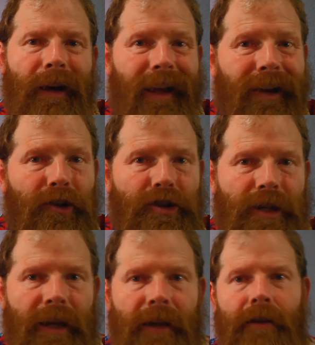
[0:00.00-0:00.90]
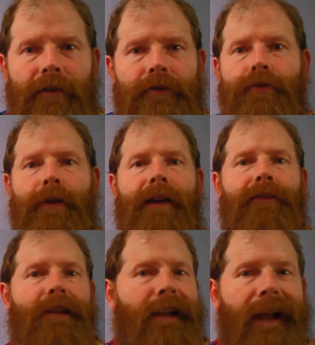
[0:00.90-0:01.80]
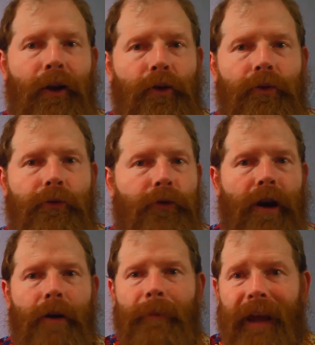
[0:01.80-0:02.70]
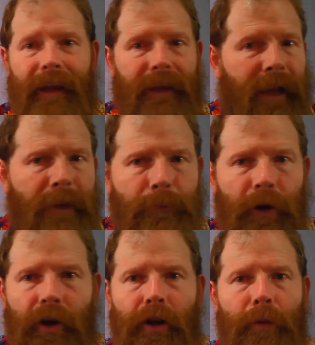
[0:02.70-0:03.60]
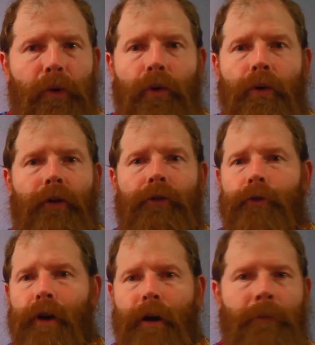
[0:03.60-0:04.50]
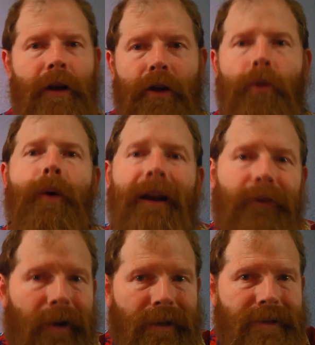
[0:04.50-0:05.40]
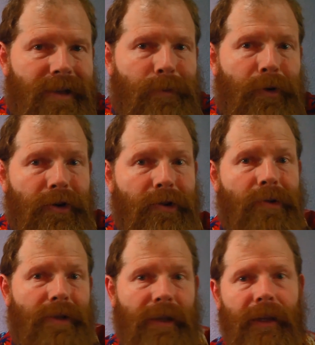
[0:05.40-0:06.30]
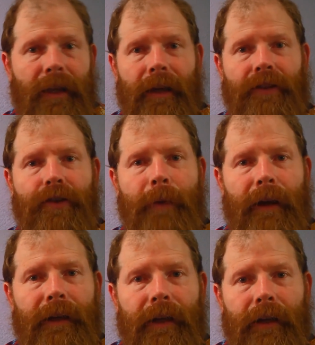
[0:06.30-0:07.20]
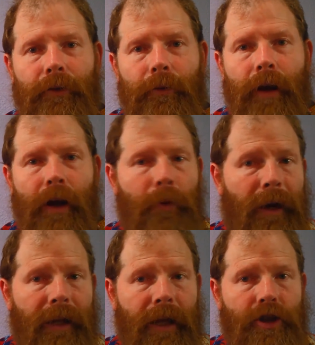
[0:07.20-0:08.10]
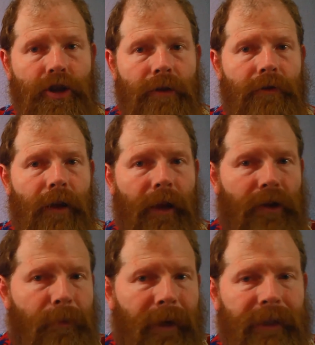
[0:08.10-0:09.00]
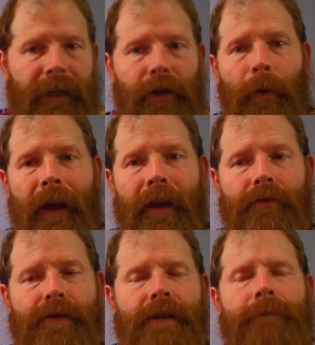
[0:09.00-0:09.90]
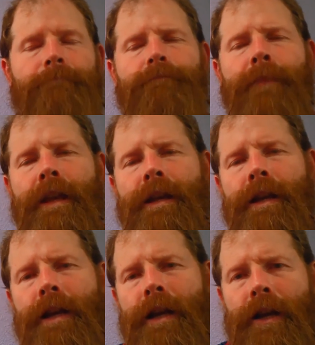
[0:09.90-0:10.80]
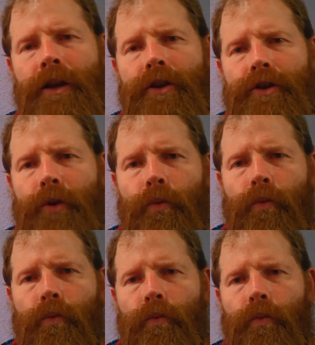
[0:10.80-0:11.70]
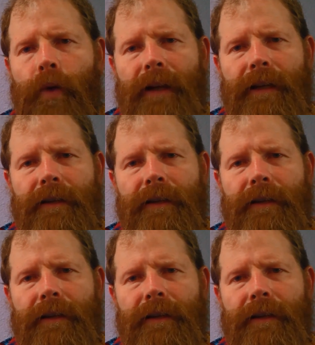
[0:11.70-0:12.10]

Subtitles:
energy traveling out from a light bulb or from whatever it is that's producing the electromagnetic radiation, the electromagnetic waves. So why